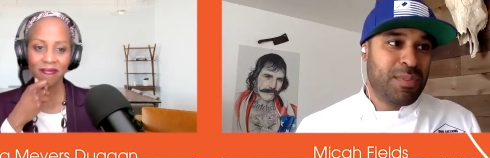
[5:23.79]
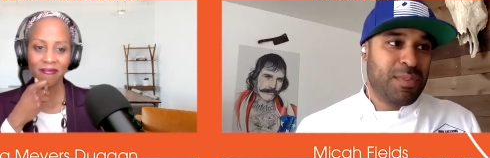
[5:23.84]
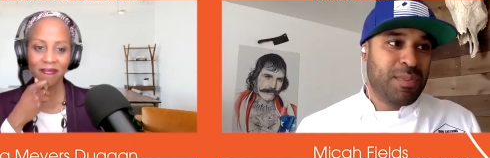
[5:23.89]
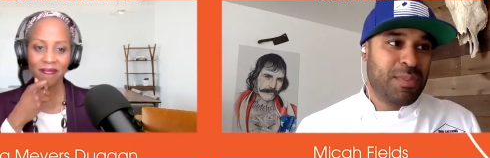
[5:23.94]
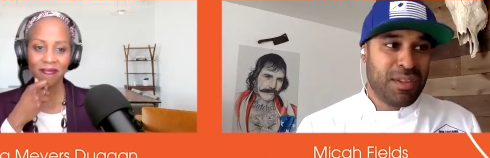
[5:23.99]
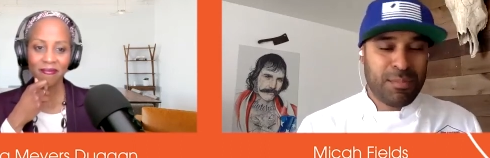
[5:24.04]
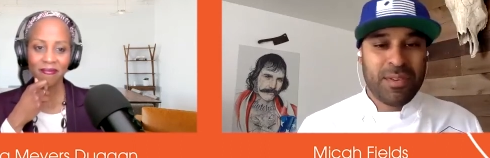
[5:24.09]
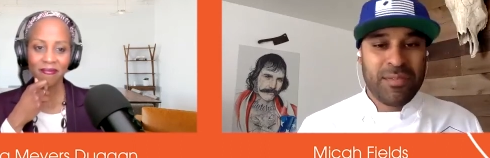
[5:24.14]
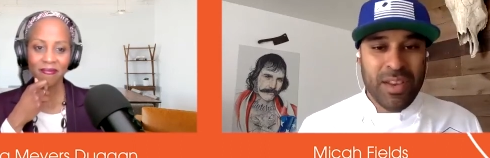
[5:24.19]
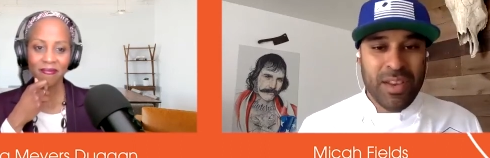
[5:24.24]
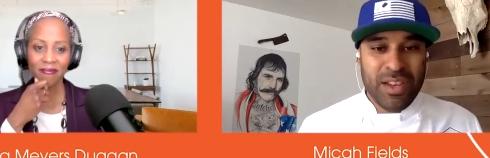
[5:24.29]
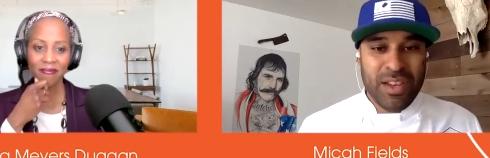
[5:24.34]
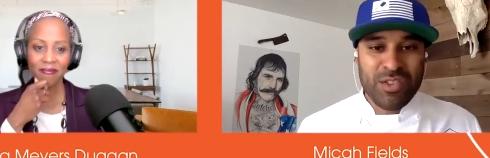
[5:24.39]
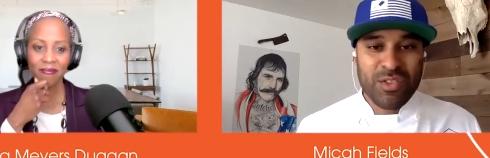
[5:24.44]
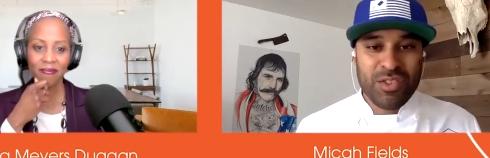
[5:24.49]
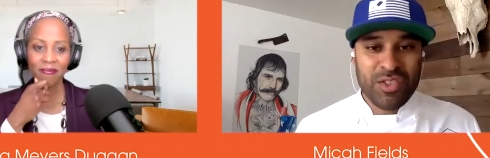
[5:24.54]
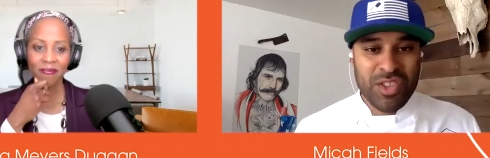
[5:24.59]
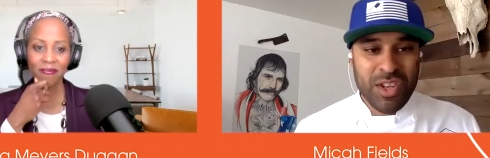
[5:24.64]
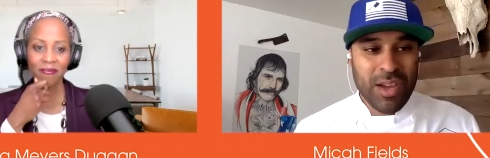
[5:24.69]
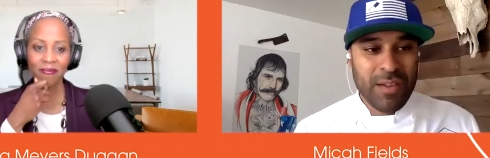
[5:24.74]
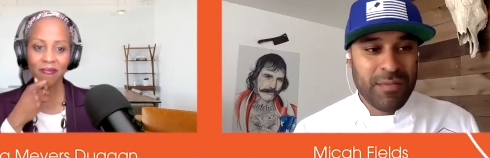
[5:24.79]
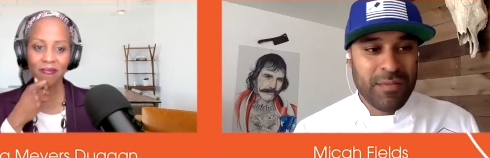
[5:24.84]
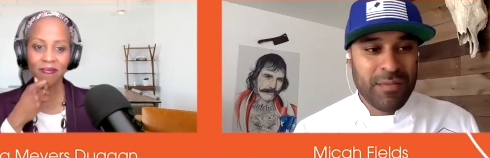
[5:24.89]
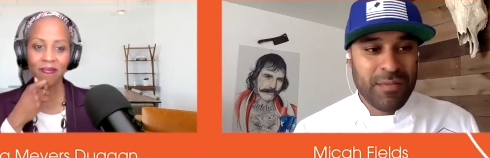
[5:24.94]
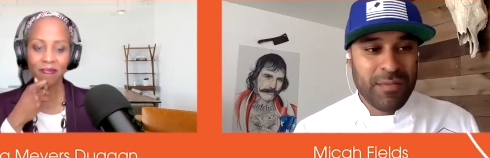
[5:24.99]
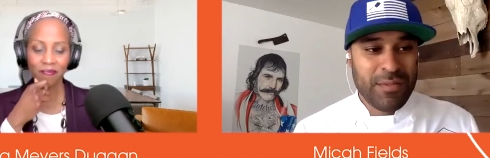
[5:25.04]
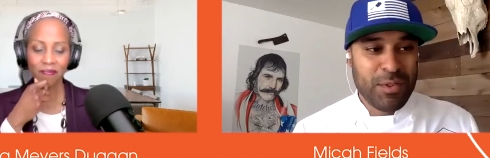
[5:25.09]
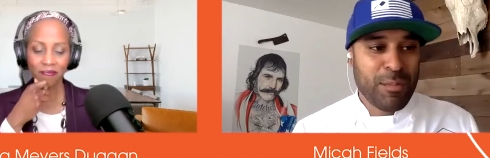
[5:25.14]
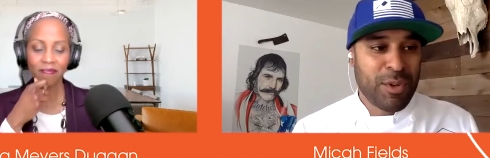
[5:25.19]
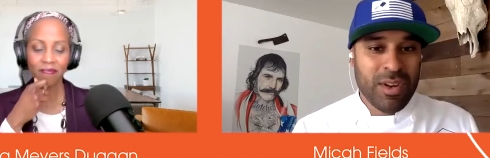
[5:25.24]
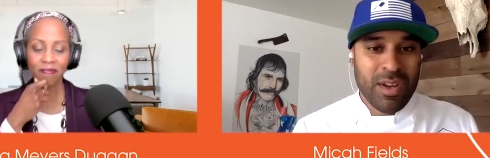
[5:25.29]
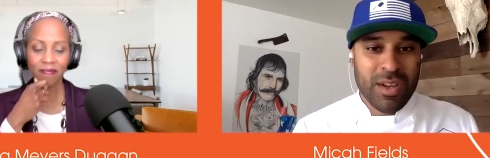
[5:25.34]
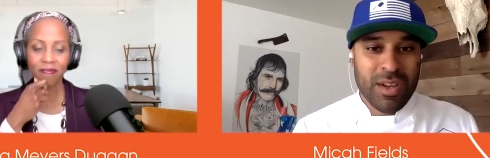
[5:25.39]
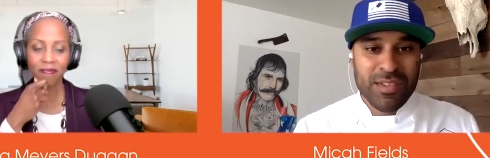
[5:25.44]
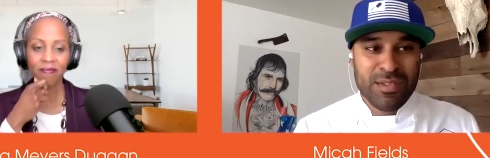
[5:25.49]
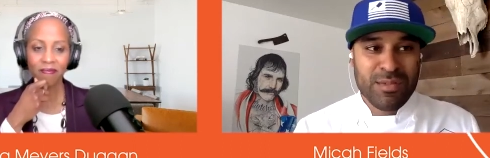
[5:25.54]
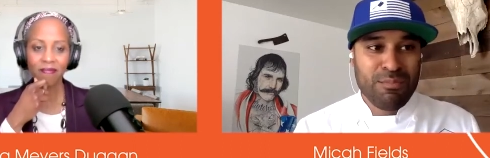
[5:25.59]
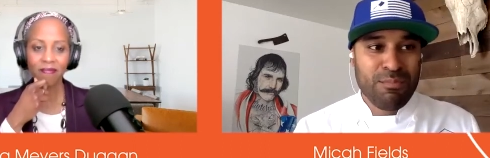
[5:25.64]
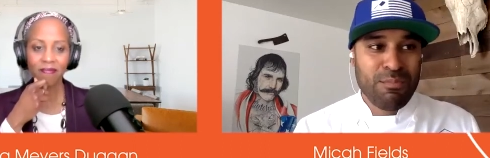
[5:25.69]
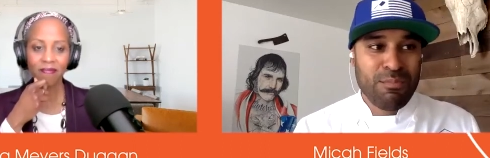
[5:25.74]
Speaker 1: being a professional chef, you come
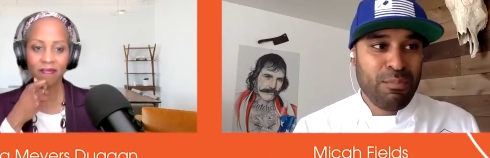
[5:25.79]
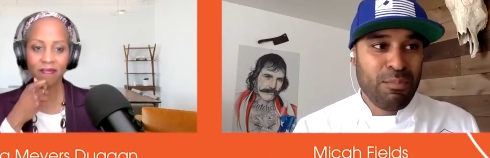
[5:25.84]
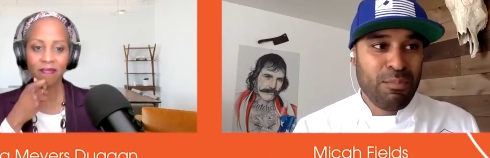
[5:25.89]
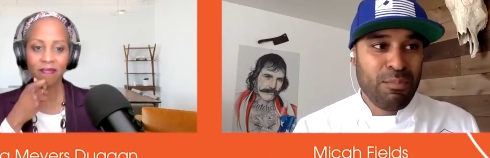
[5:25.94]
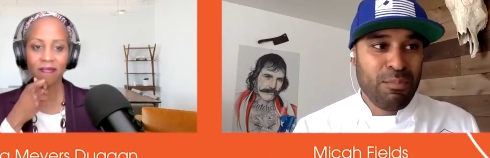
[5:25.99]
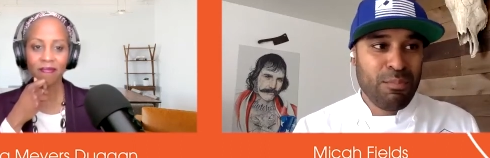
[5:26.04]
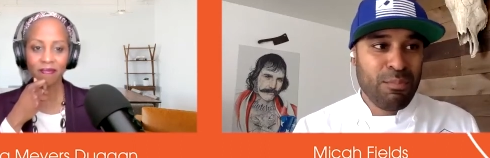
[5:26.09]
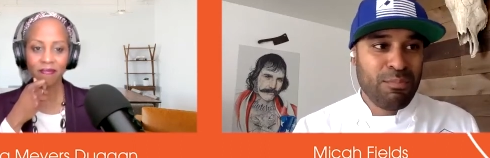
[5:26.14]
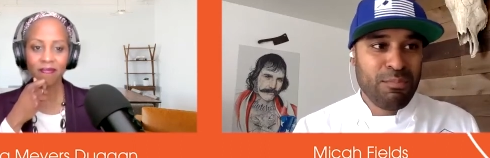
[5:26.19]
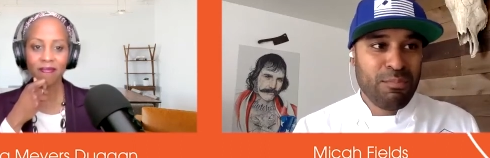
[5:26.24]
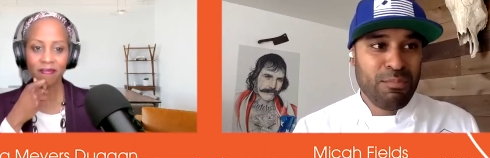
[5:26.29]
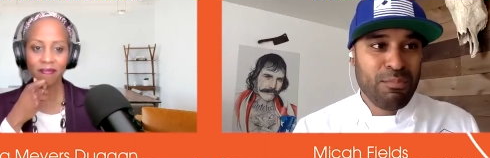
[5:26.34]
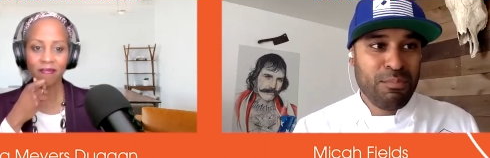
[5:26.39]
across m-